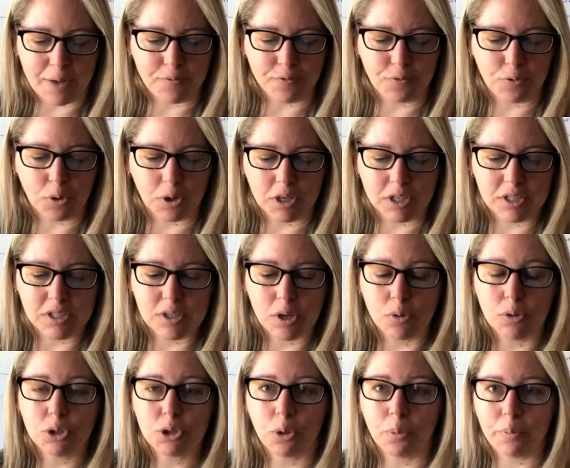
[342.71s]
For
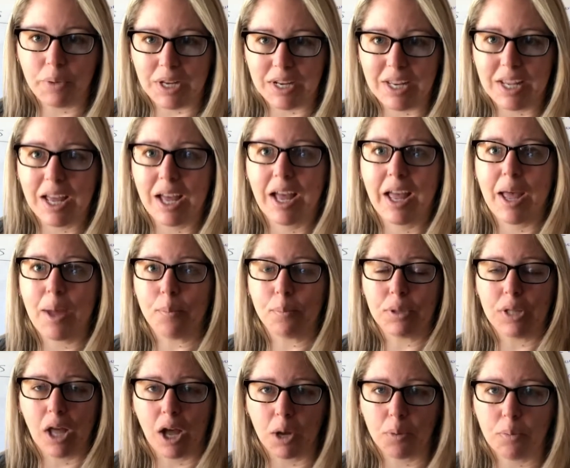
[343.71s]
social media and blog